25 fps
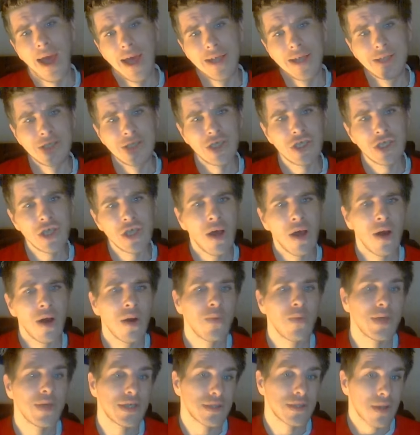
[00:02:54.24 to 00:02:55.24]
And
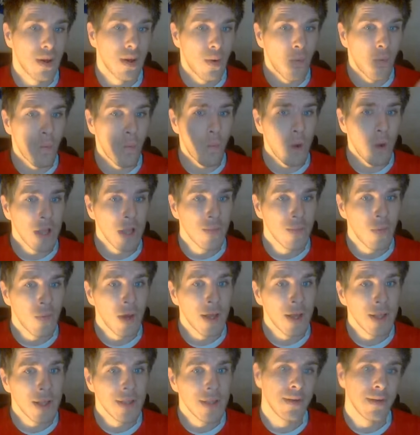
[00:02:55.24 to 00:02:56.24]
so it's
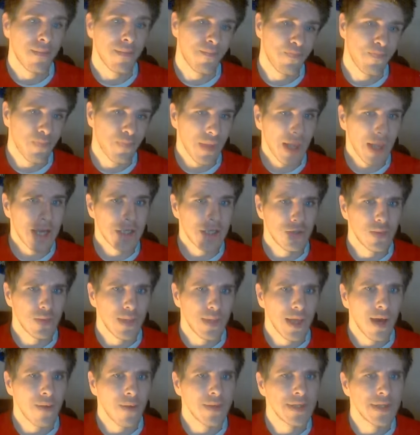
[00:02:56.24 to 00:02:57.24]
1-1 as we
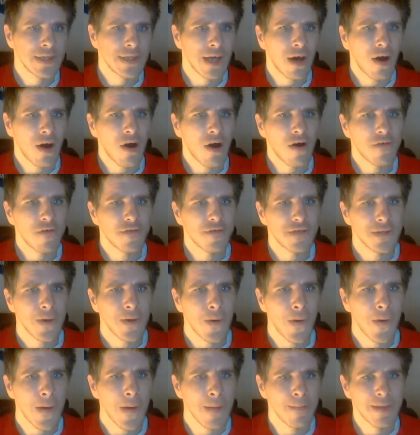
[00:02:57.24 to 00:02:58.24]
go into half
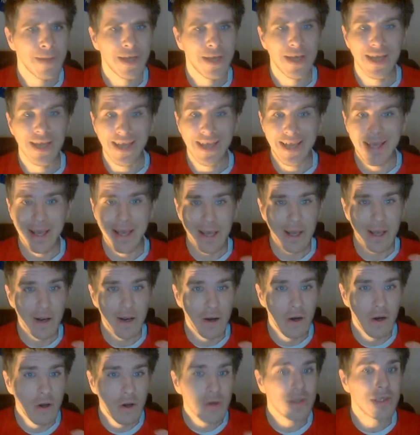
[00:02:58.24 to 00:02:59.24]
time.
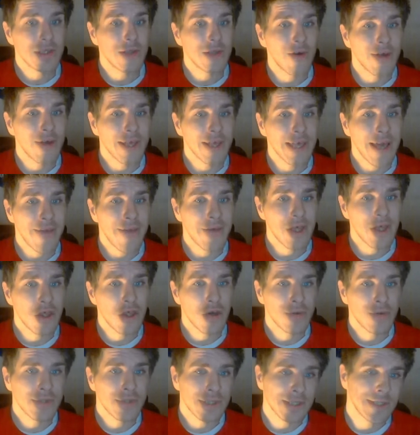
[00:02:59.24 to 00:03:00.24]
Looks like Gary
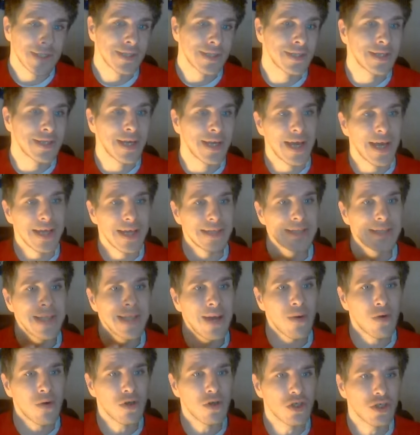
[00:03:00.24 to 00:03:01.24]
Johnson has
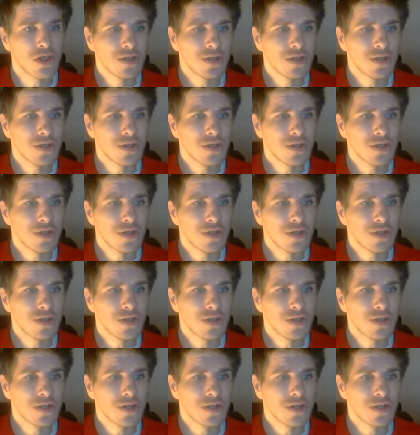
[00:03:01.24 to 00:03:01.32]
now got